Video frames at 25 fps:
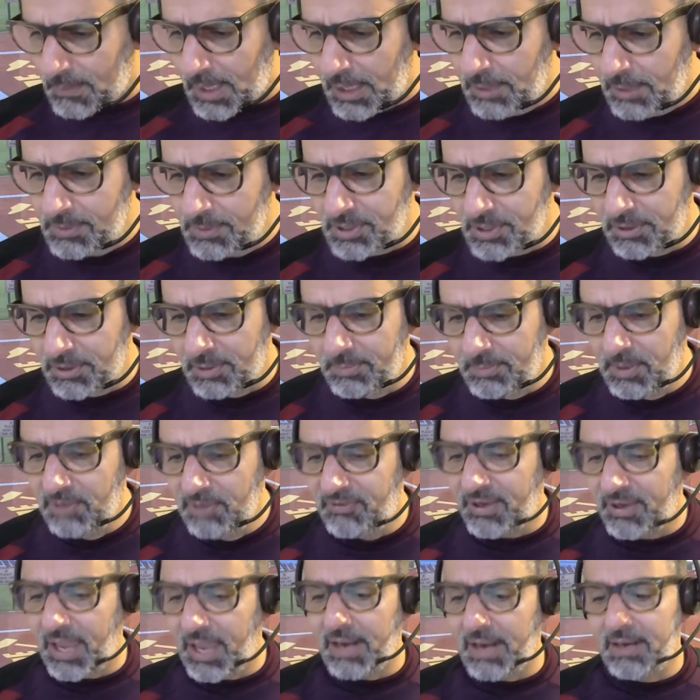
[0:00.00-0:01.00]
he was on the
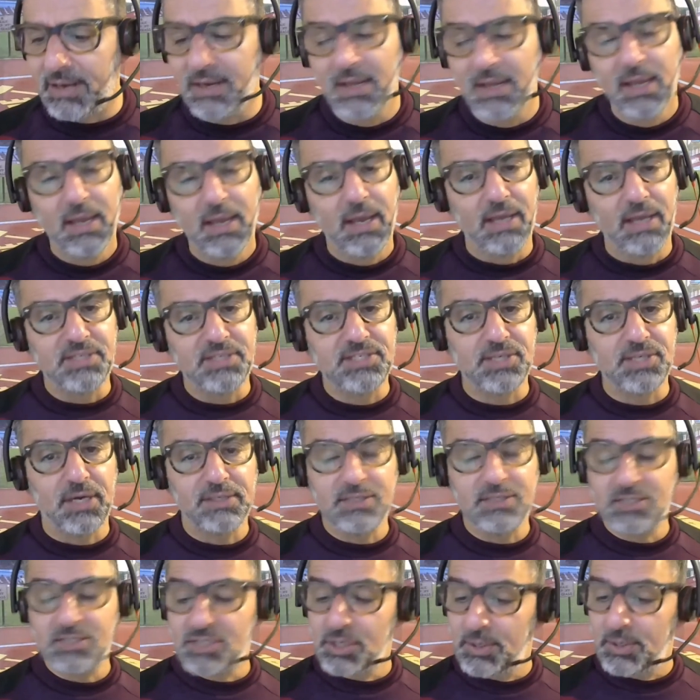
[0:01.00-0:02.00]
move again and
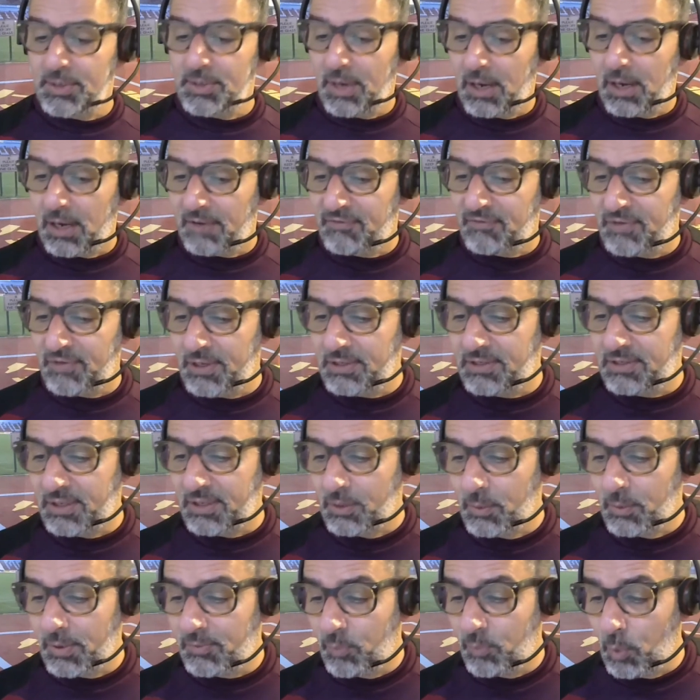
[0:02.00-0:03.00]
signed a 2.5-year
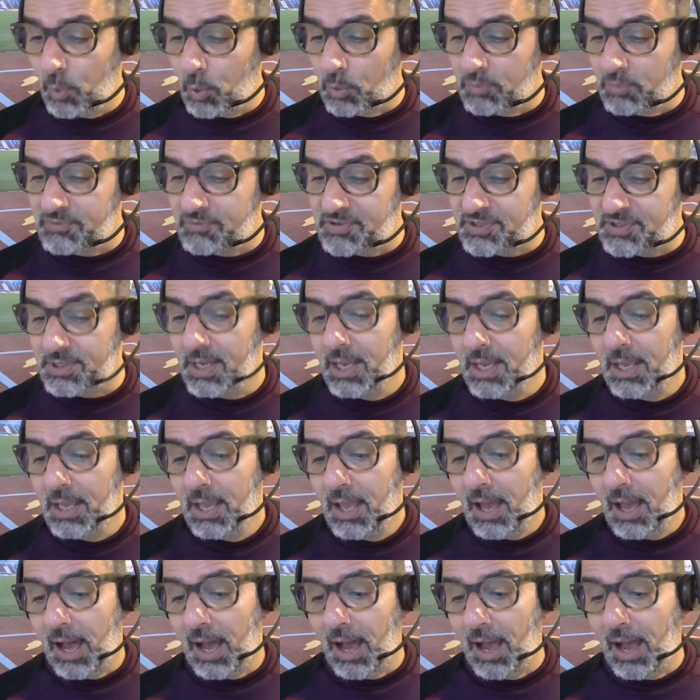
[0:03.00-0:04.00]
deal with Wolves.
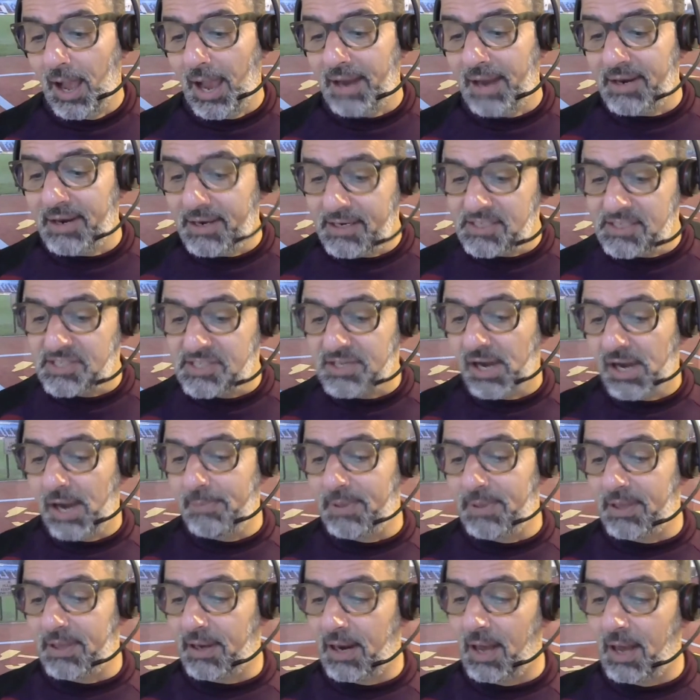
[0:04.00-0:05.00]
And in his
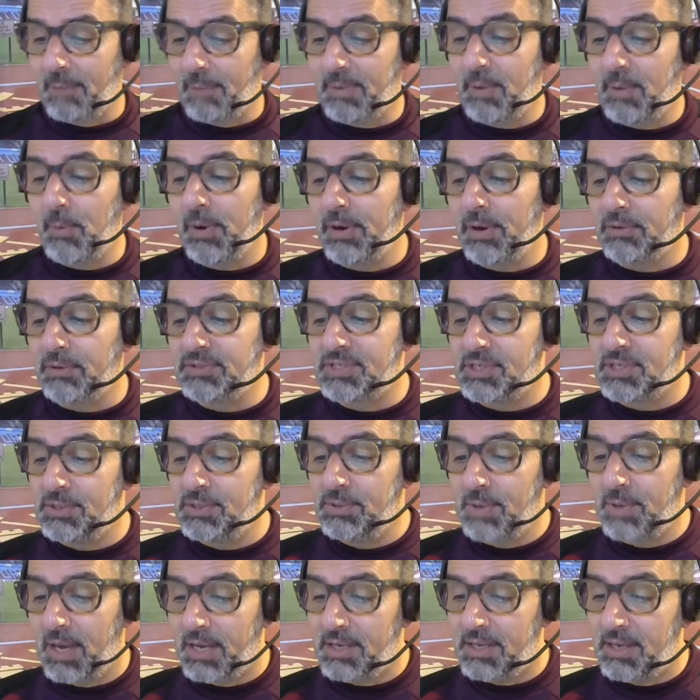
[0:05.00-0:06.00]
time at the club, he went on
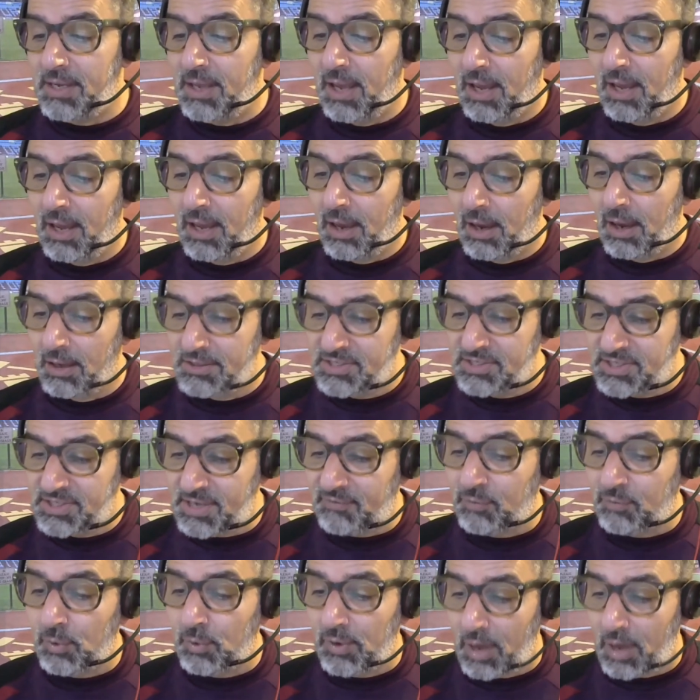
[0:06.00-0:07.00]
to
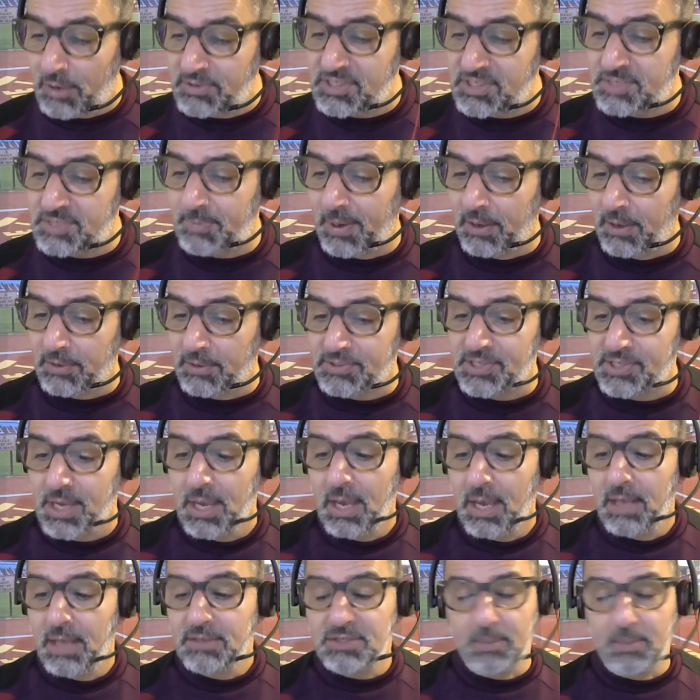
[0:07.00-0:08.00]
several loan spells
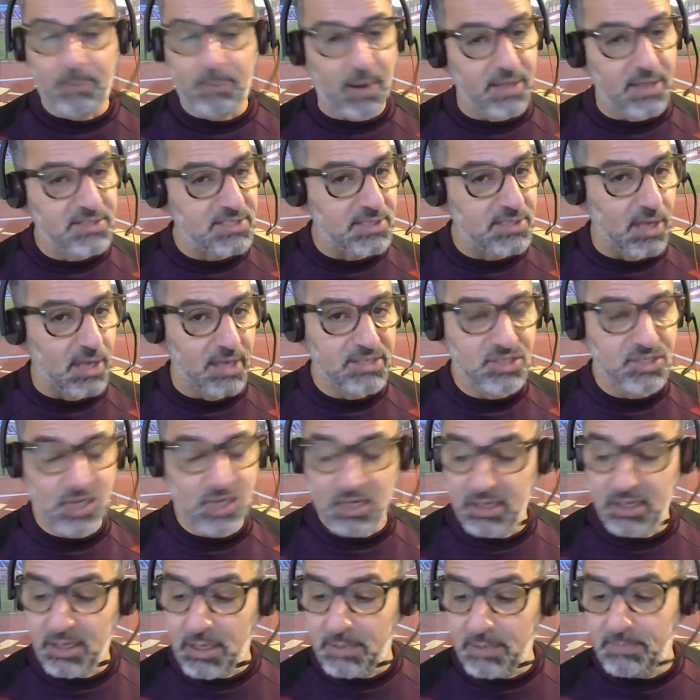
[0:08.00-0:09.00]
to places like
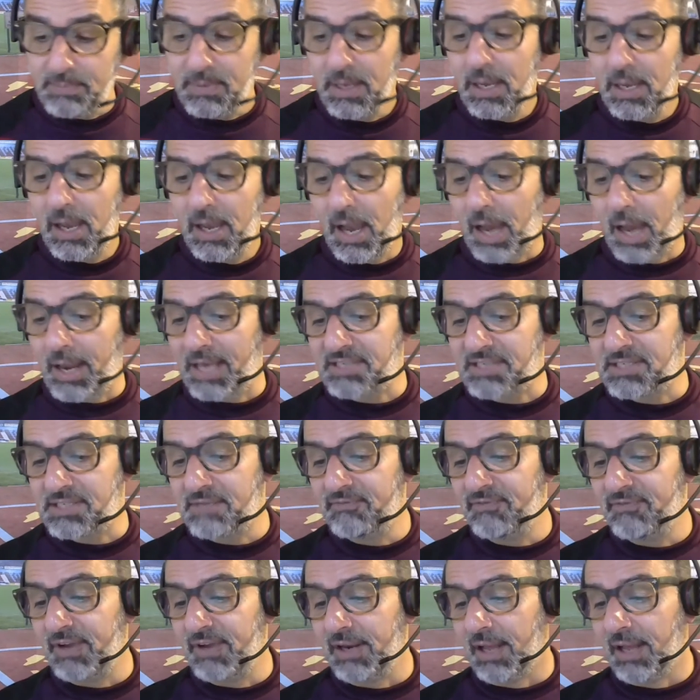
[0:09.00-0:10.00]
Gillingham and
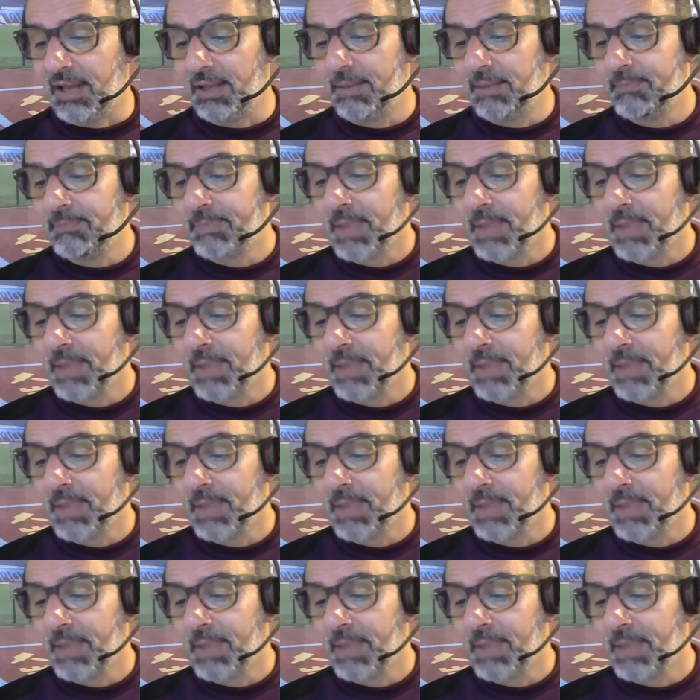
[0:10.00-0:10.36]
Aston Villa.